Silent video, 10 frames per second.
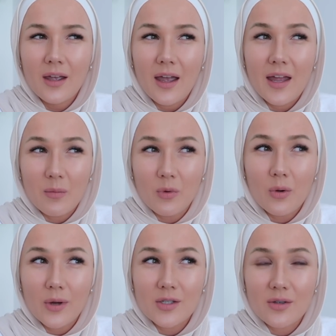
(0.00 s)
and I'm
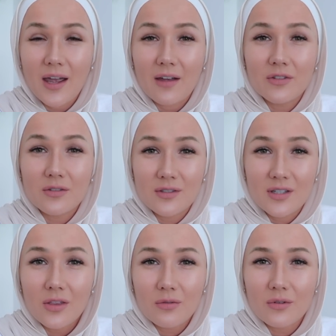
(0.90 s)
going to have to
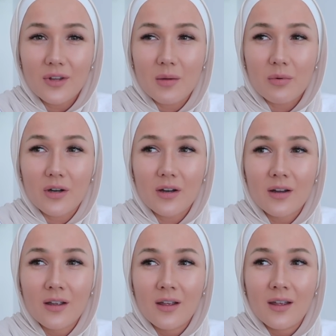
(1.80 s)
sit through
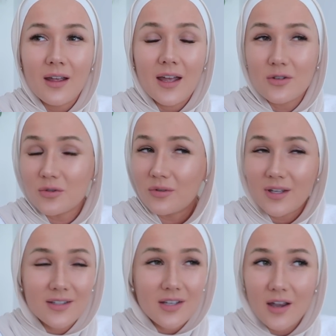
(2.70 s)
labor and do
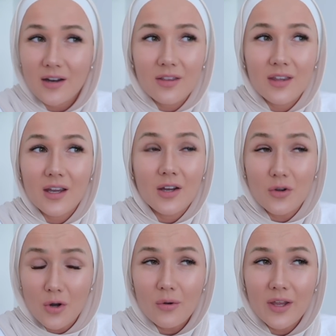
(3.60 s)
the entire thing
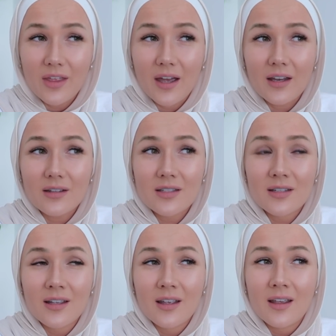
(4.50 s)
knowing that,
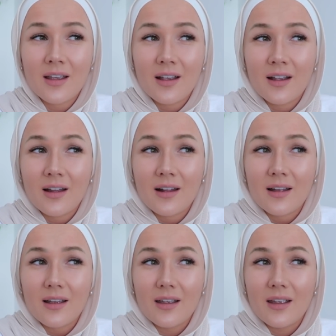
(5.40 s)

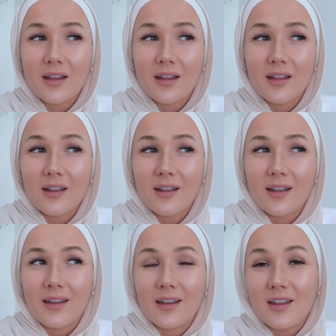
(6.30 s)
and
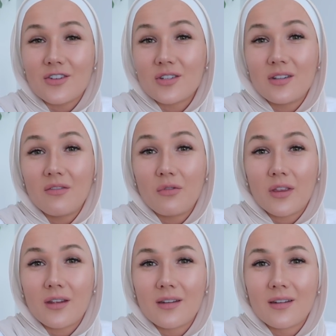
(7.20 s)
just live with
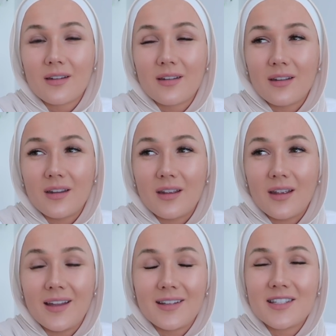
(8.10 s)
it.
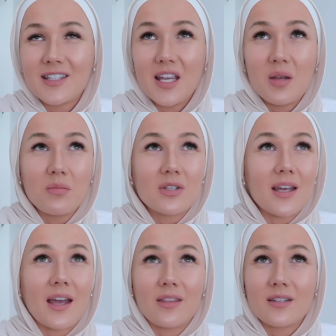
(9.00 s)
It seemed
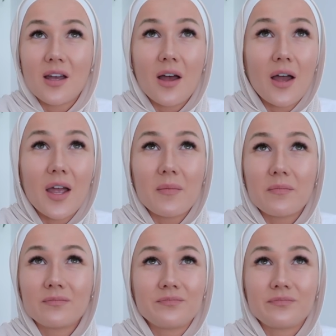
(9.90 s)
at the time,